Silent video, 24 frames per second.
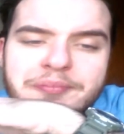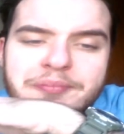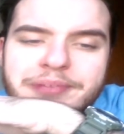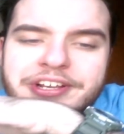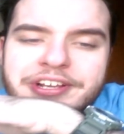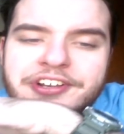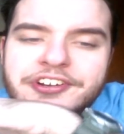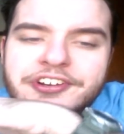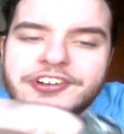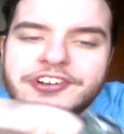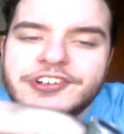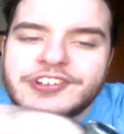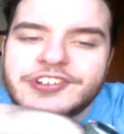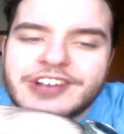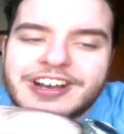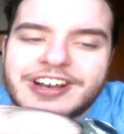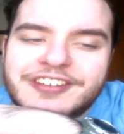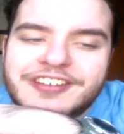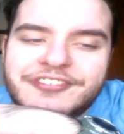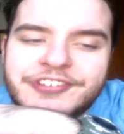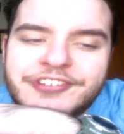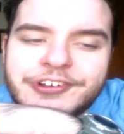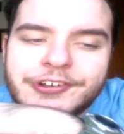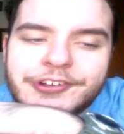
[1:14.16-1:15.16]
because
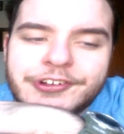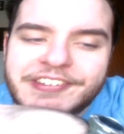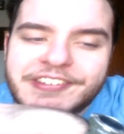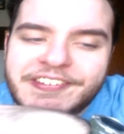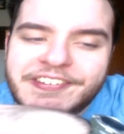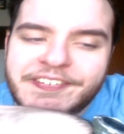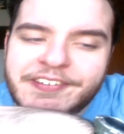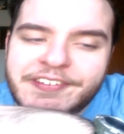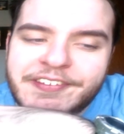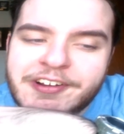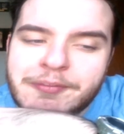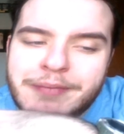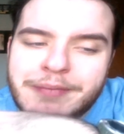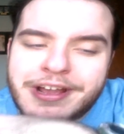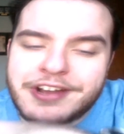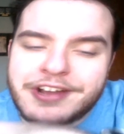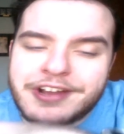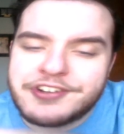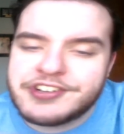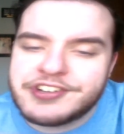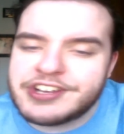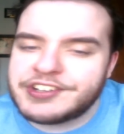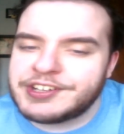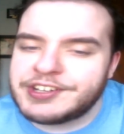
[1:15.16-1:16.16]
I feel that their
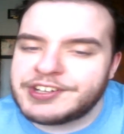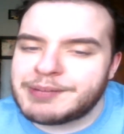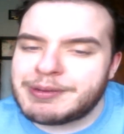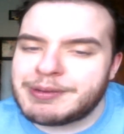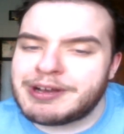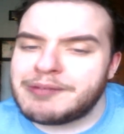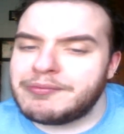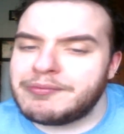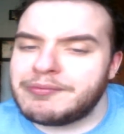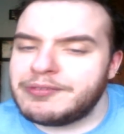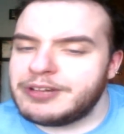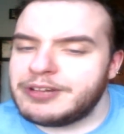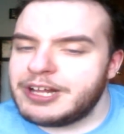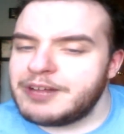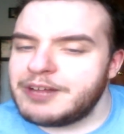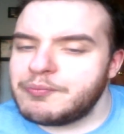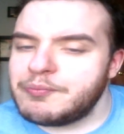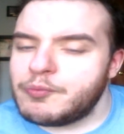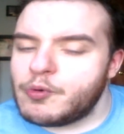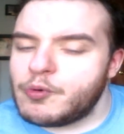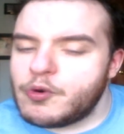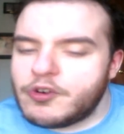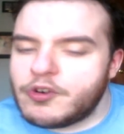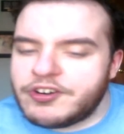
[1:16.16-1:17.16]
match has a
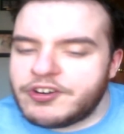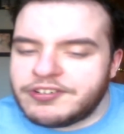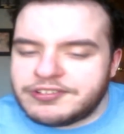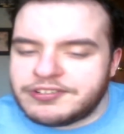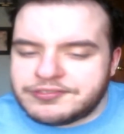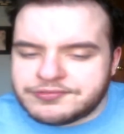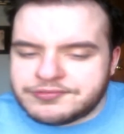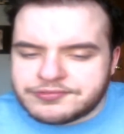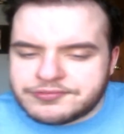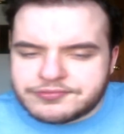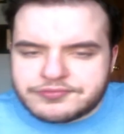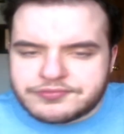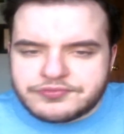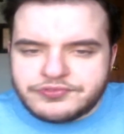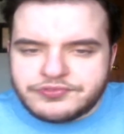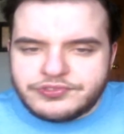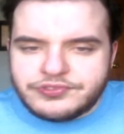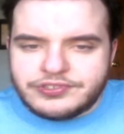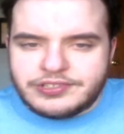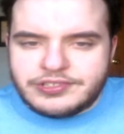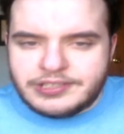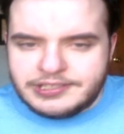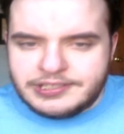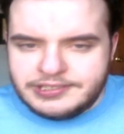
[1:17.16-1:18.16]
lot more
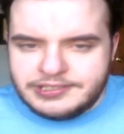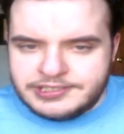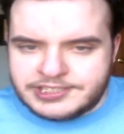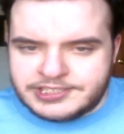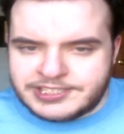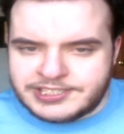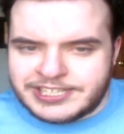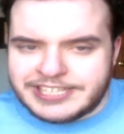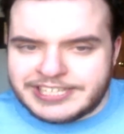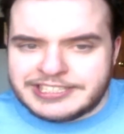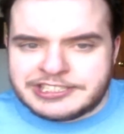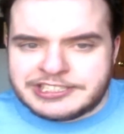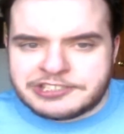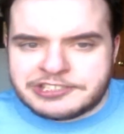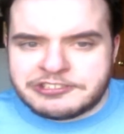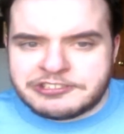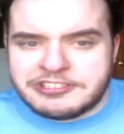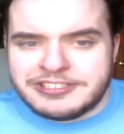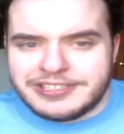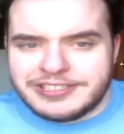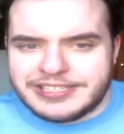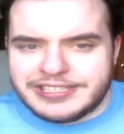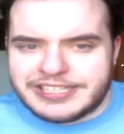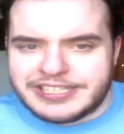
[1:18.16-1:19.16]
stakes to
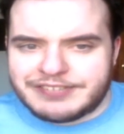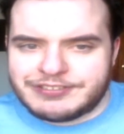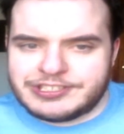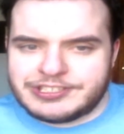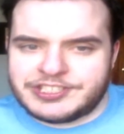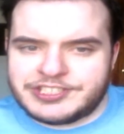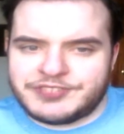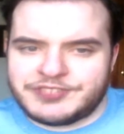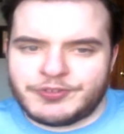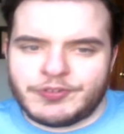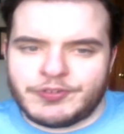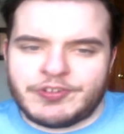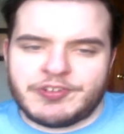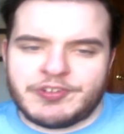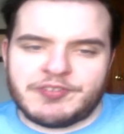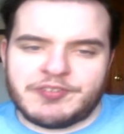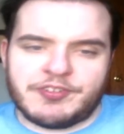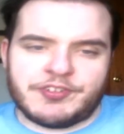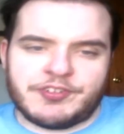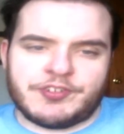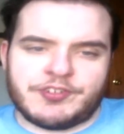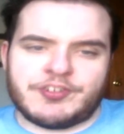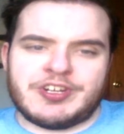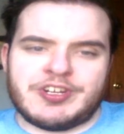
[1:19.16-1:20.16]
it if it's for the
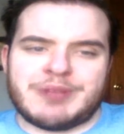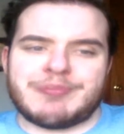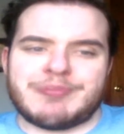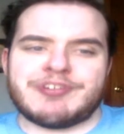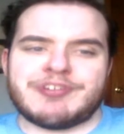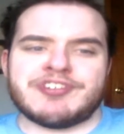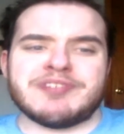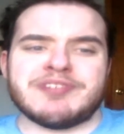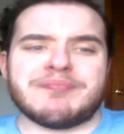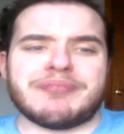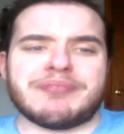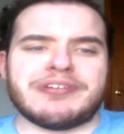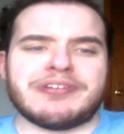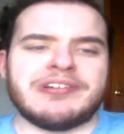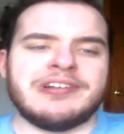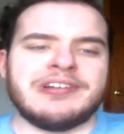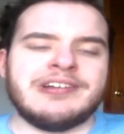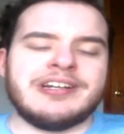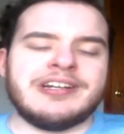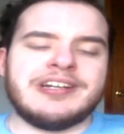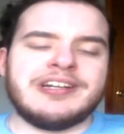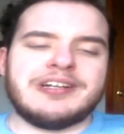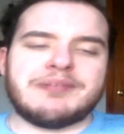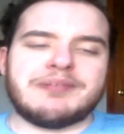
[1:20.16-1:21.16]
Universal Championship.
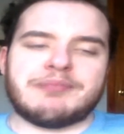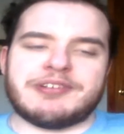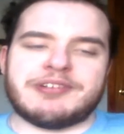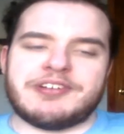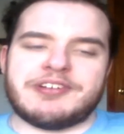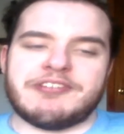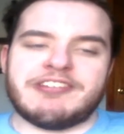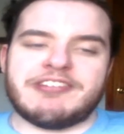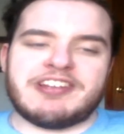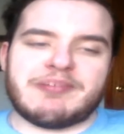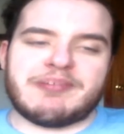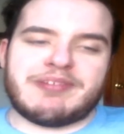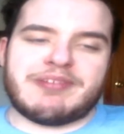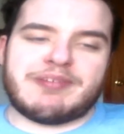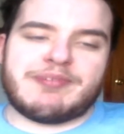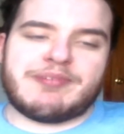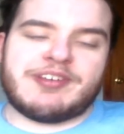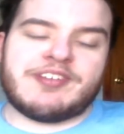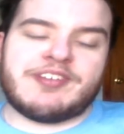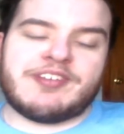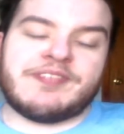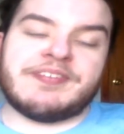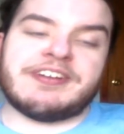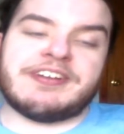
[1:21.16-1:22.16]
But knowing
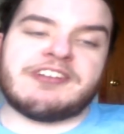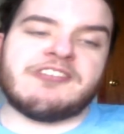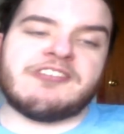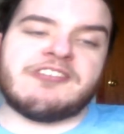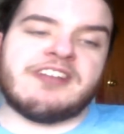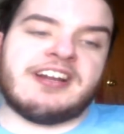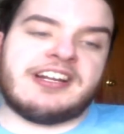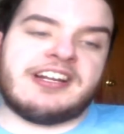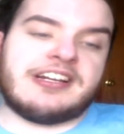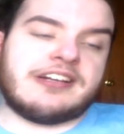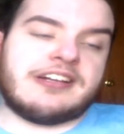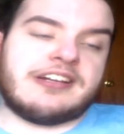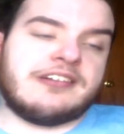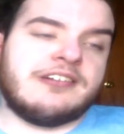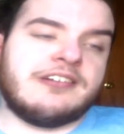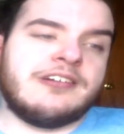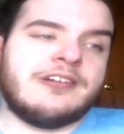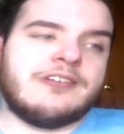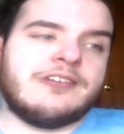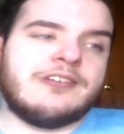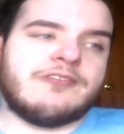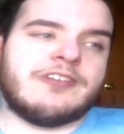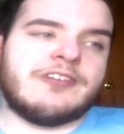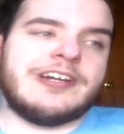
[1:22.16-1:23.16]
WWE and their crack
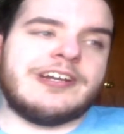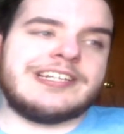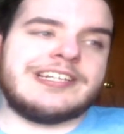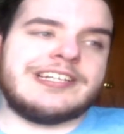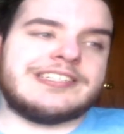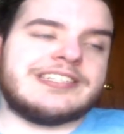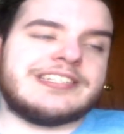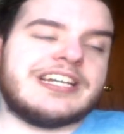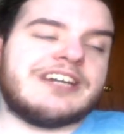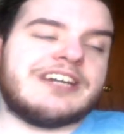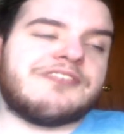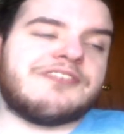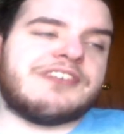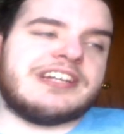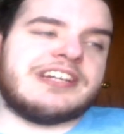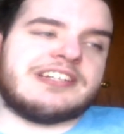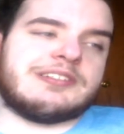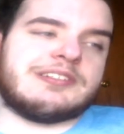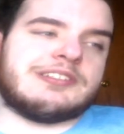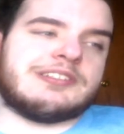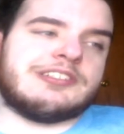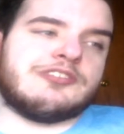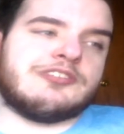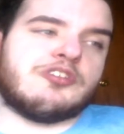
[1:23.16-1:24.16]
writing staff, I
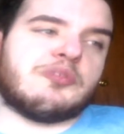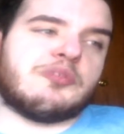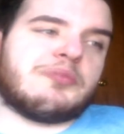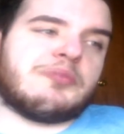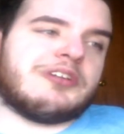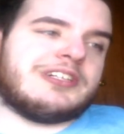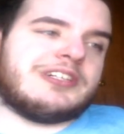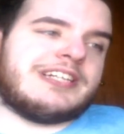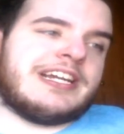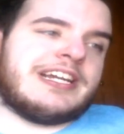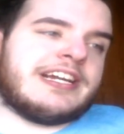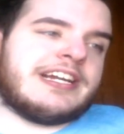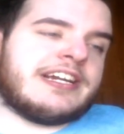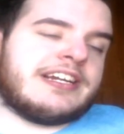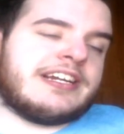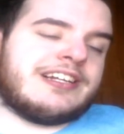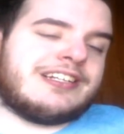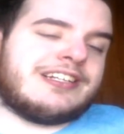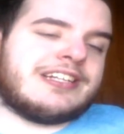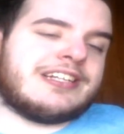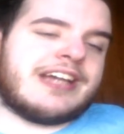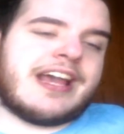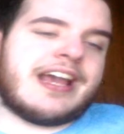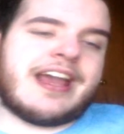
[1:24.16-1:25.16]
can see Goldberg taking
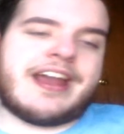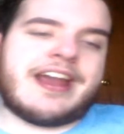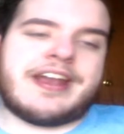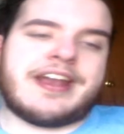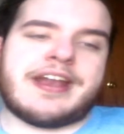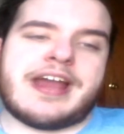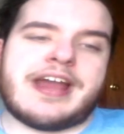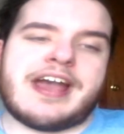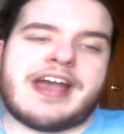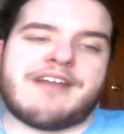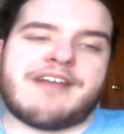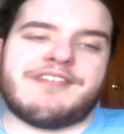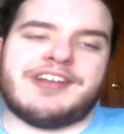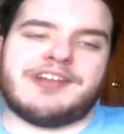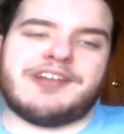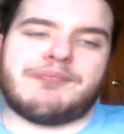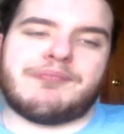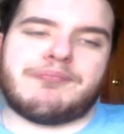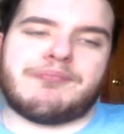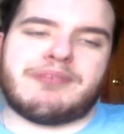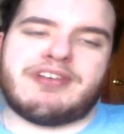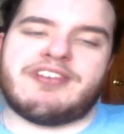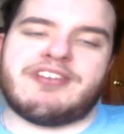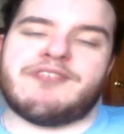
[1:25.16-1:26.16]
it and having
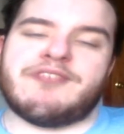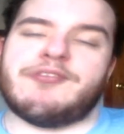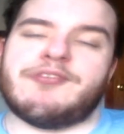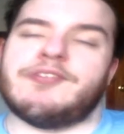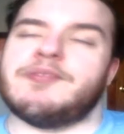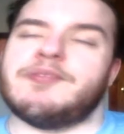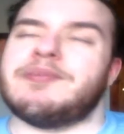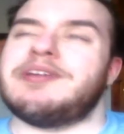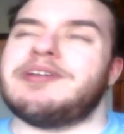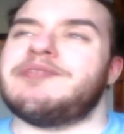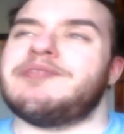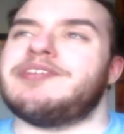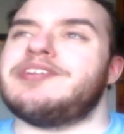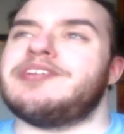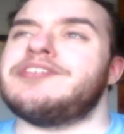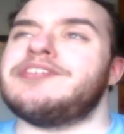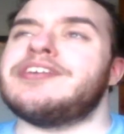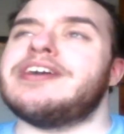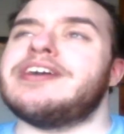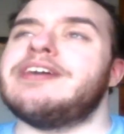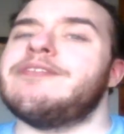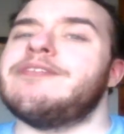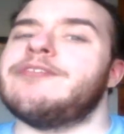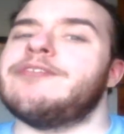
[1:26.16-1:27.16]
it be for the main event
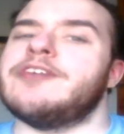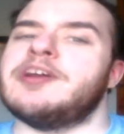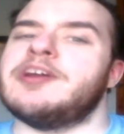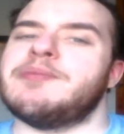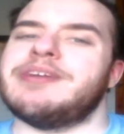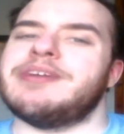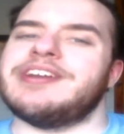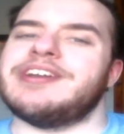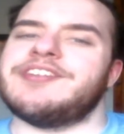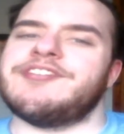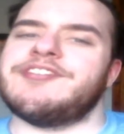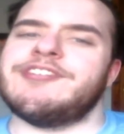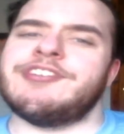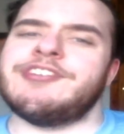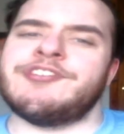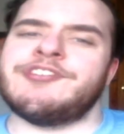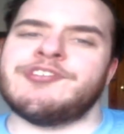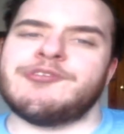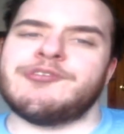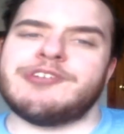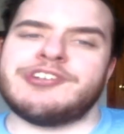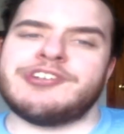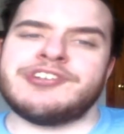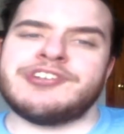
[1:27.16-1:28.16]
for him against
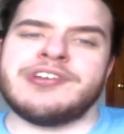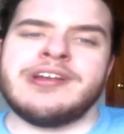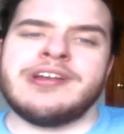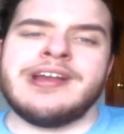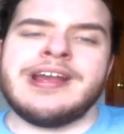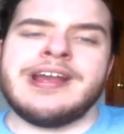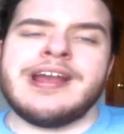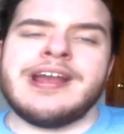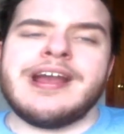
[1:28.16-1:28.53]
Lesnar, which,